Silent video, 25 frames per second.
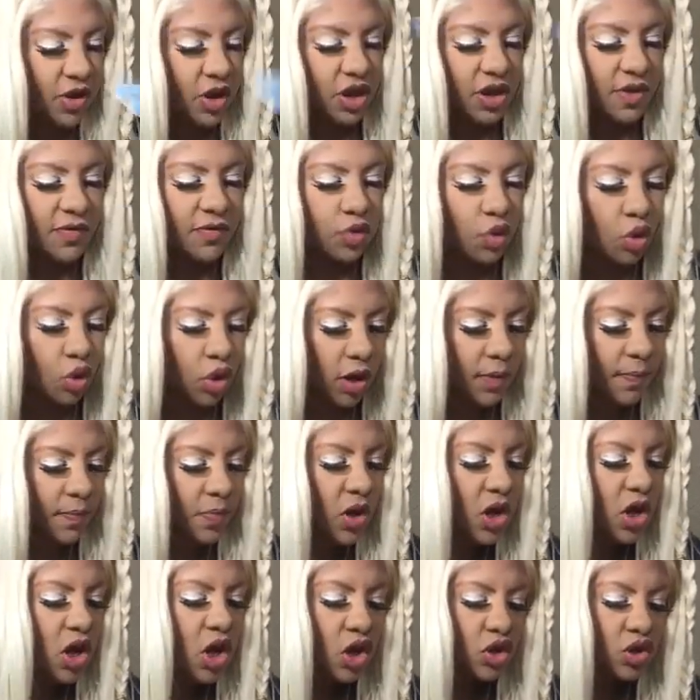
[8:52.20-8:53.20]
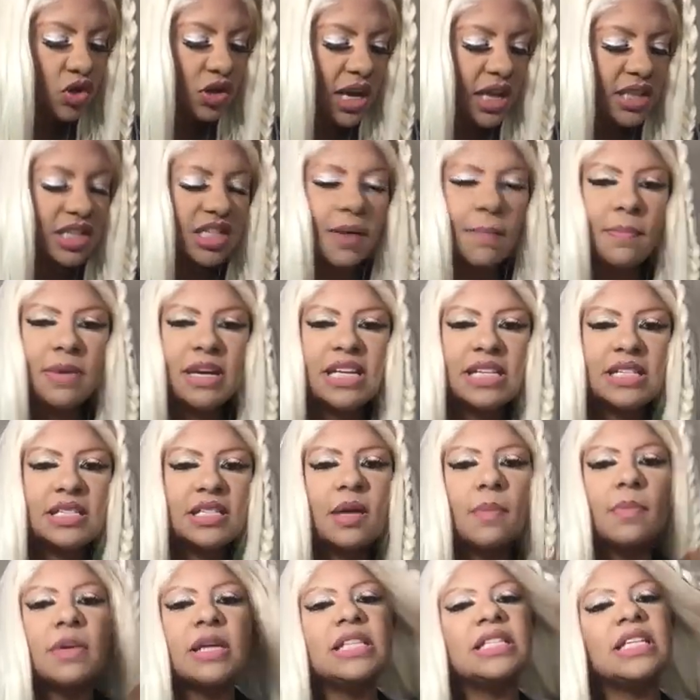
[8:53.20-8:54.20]
fell on the floor. So yeah, somebody's
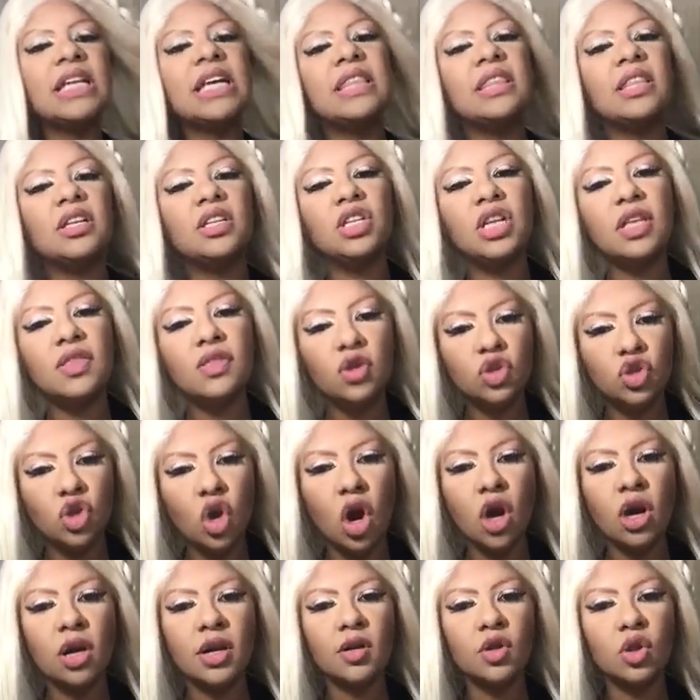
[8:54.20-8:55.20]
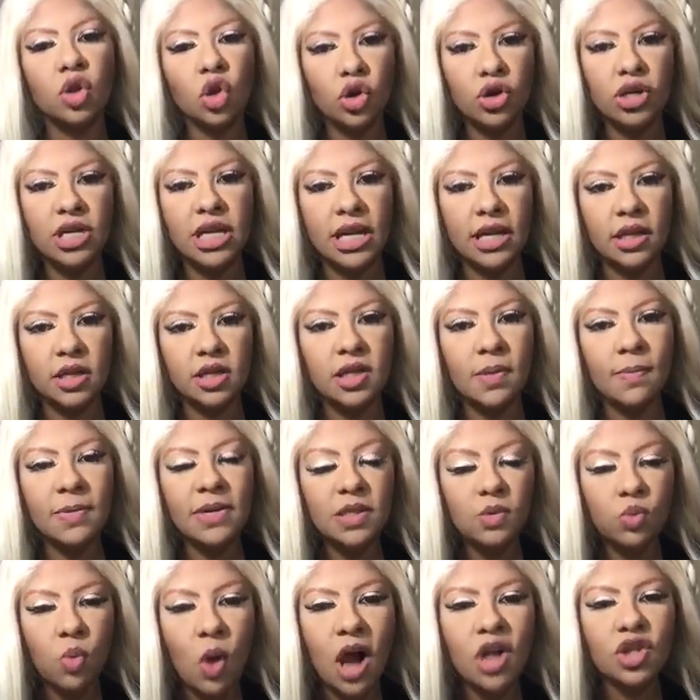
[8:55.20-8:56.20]
in the dark lurking.
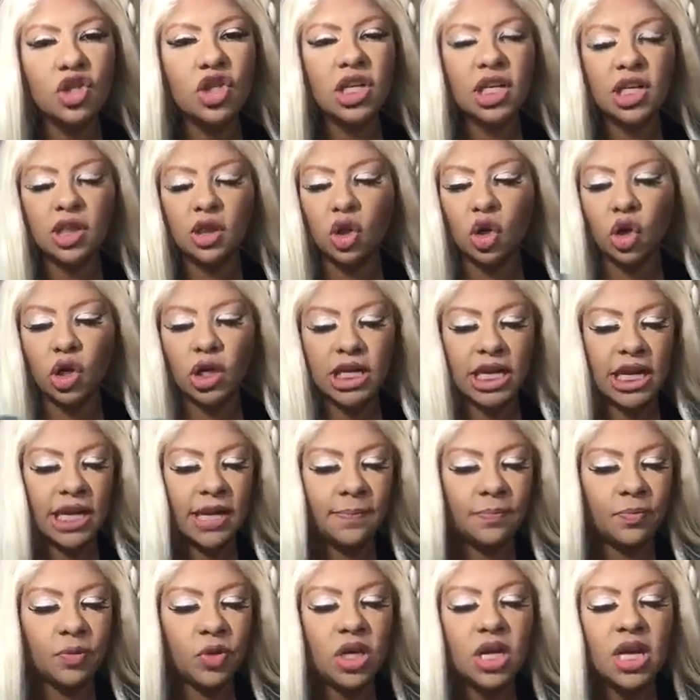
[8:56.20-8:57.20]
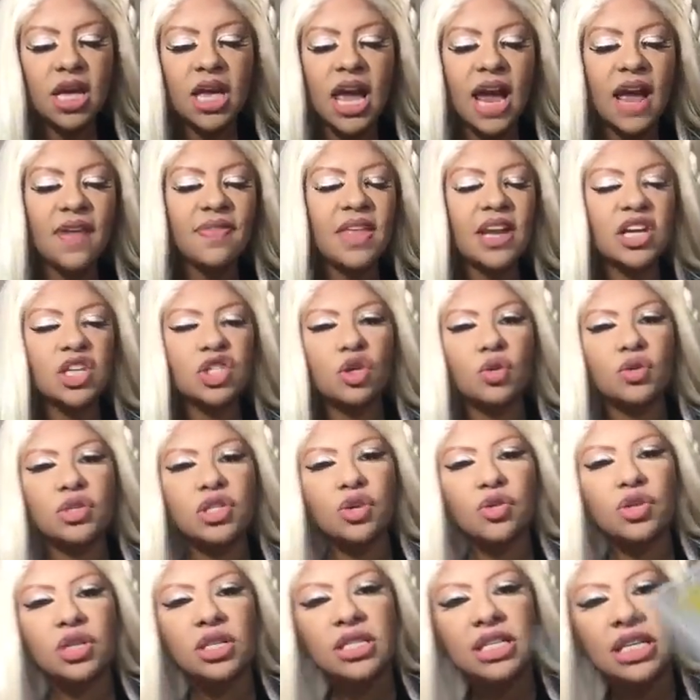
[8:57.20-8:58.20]
Somebody's watching and lurking. And then it shows here the